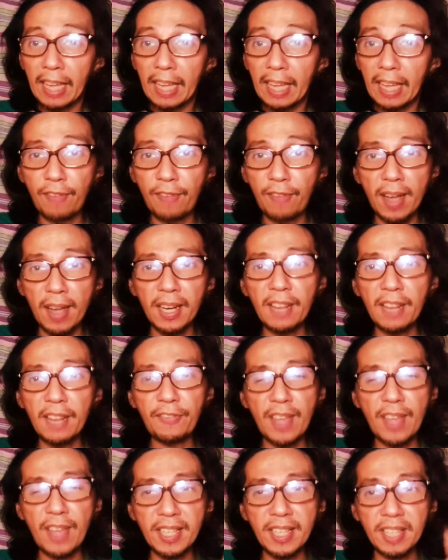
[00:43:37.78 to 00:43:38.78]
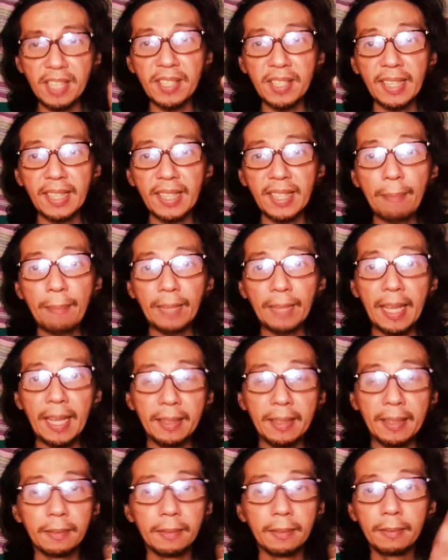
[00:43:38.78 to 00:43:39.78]
he finally faces the
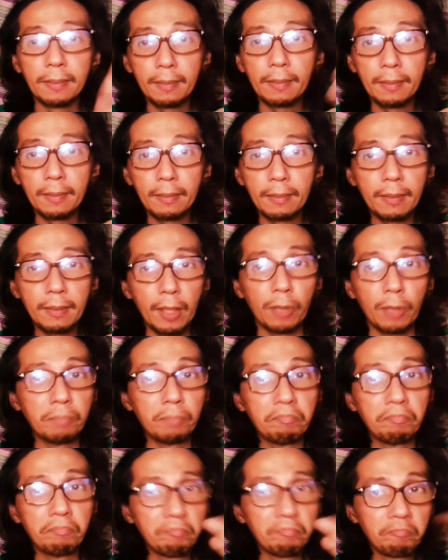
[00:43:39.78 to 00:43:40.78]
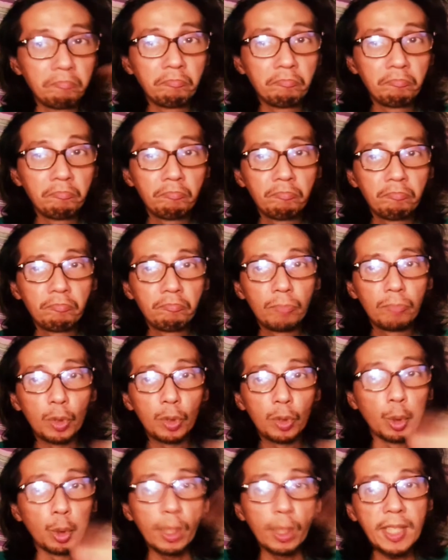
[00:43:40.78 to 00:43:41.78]
captain. Yun.
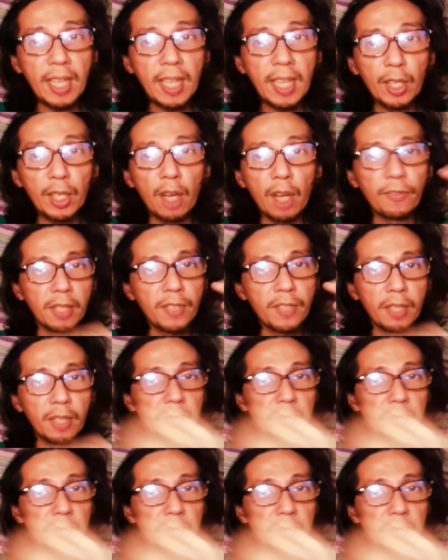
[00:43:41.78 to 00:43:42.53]
Took his head off,